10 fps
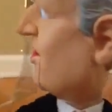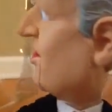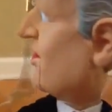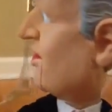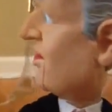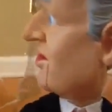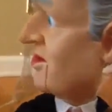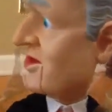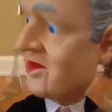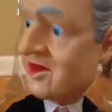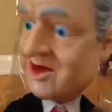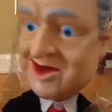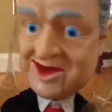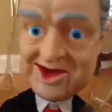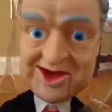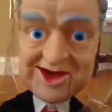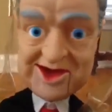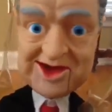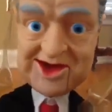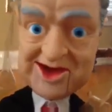up and stuff, so,
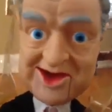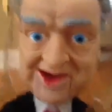yeah.